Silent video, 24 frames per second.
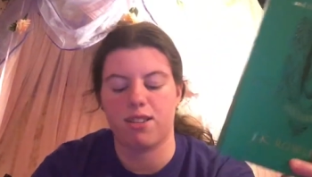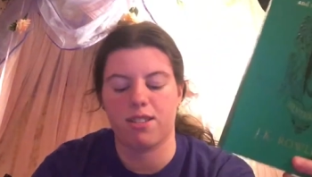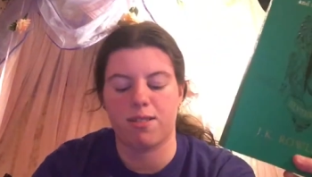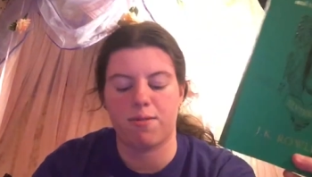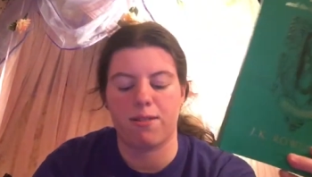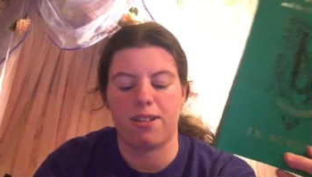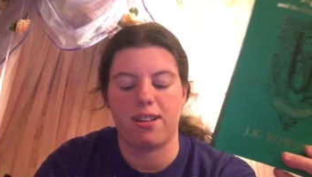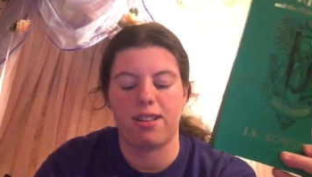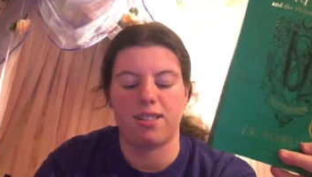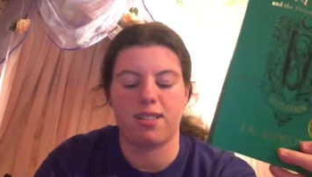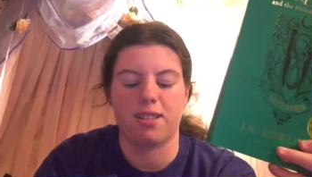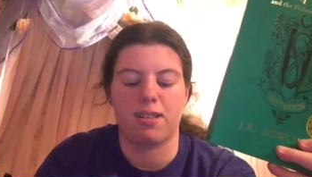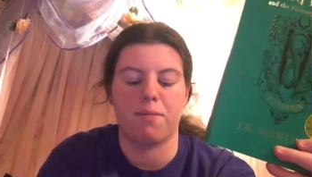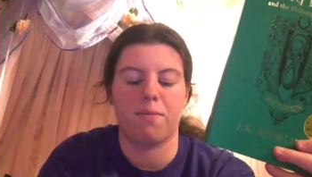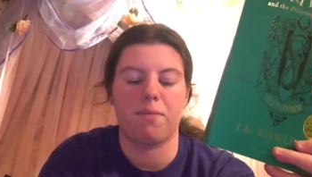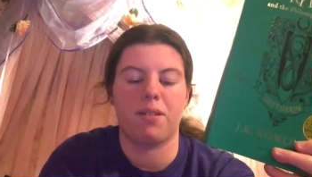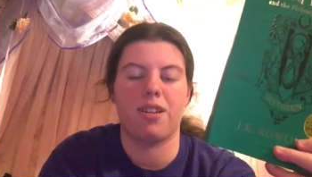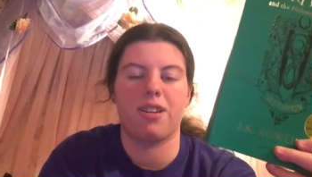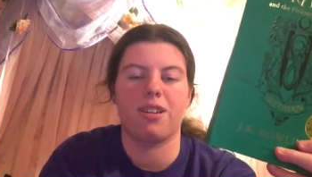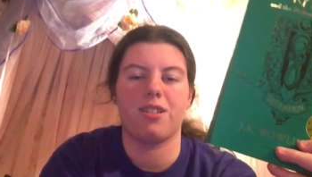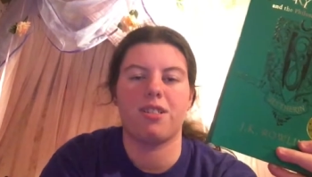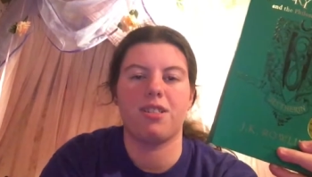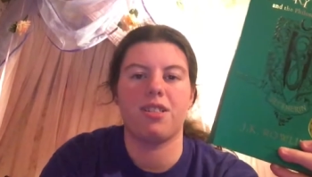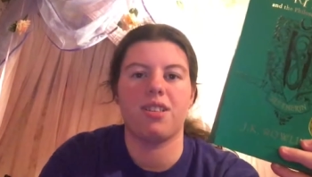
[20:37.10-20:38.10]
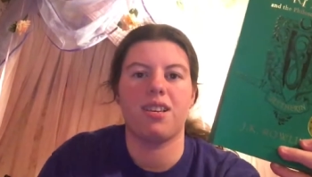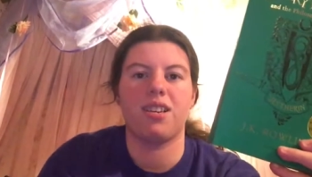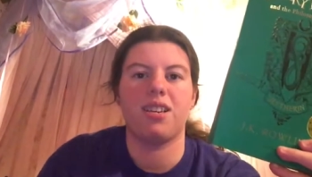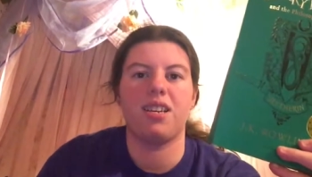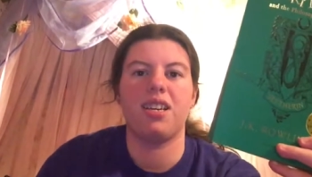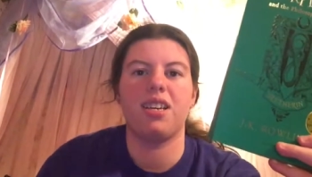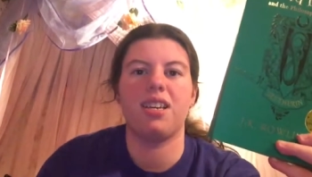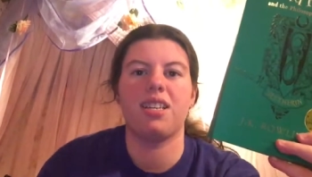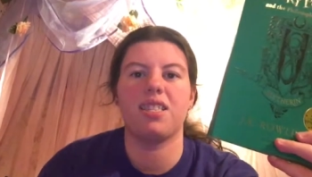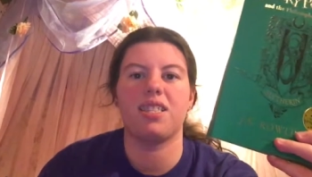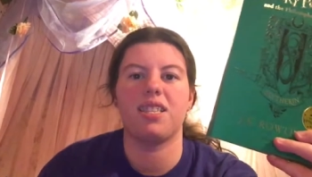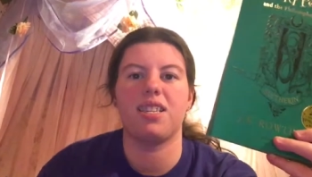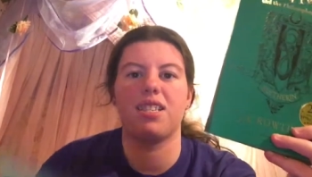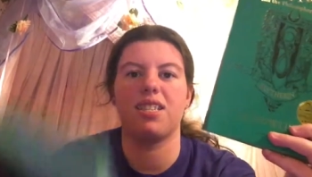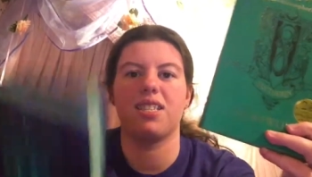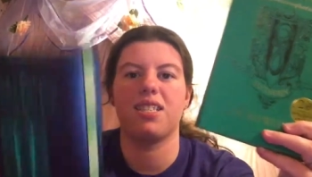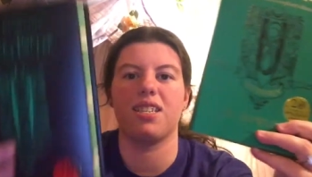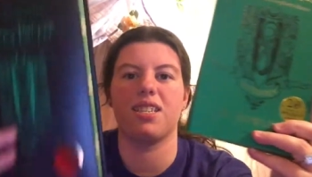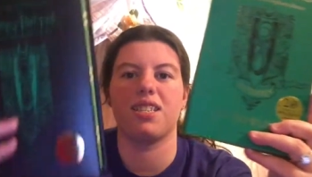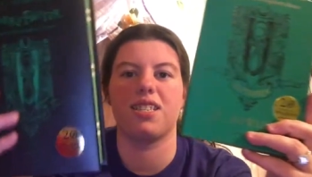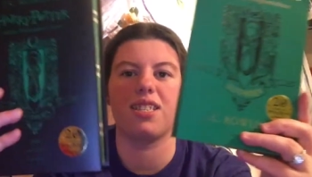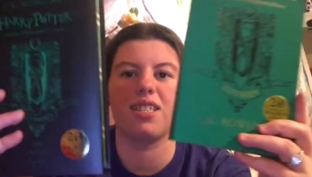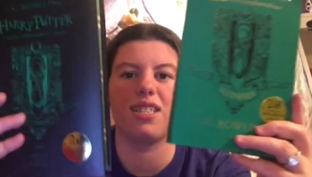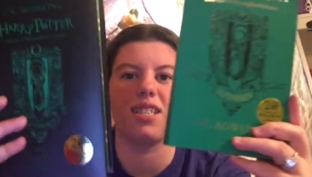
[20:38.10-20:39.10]
just as a comparison, this
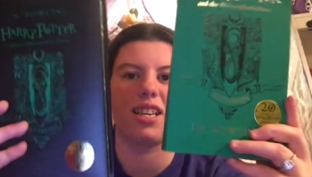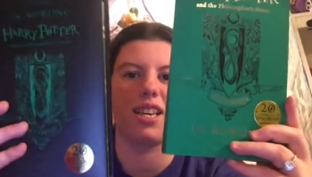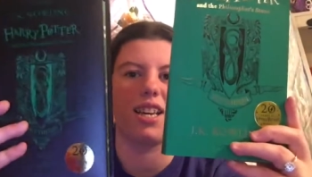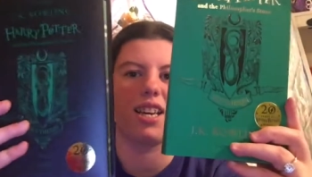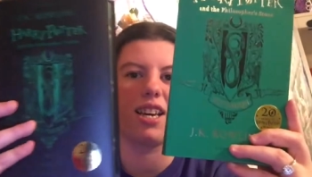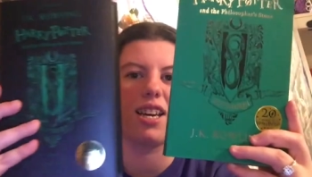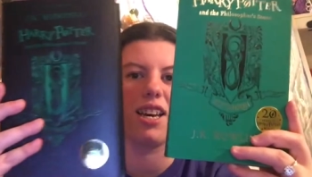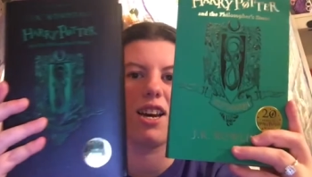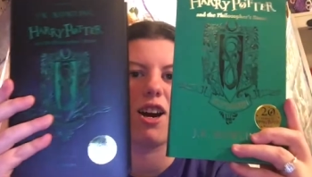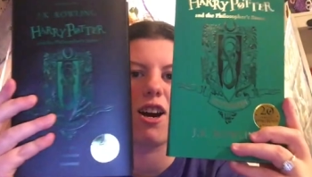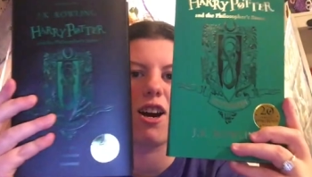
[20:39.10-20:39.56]
is the